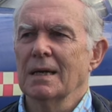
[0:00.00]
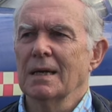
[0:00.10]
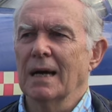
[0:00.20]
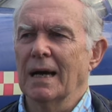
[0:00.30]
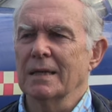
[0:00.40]

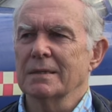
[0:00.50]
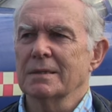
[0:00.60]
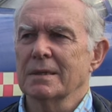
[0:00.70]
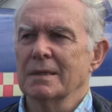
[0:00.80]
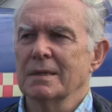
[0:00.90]
And
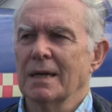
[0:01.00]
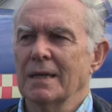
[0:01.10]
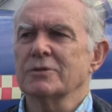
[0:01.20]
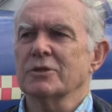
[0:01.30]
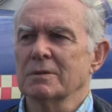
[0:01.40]
the
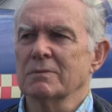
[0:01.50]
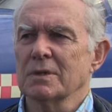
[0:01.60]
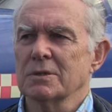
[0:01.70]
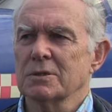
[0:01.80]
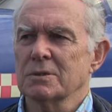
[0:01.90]
engine
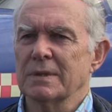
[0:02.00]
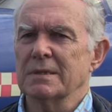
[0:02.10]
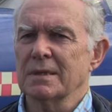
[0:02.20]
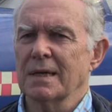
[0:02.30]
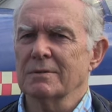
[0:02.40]
was
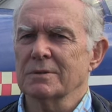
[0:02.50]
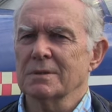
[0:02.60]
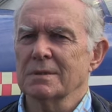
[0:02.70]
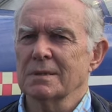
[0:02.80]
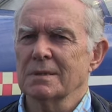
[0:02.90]
20,000.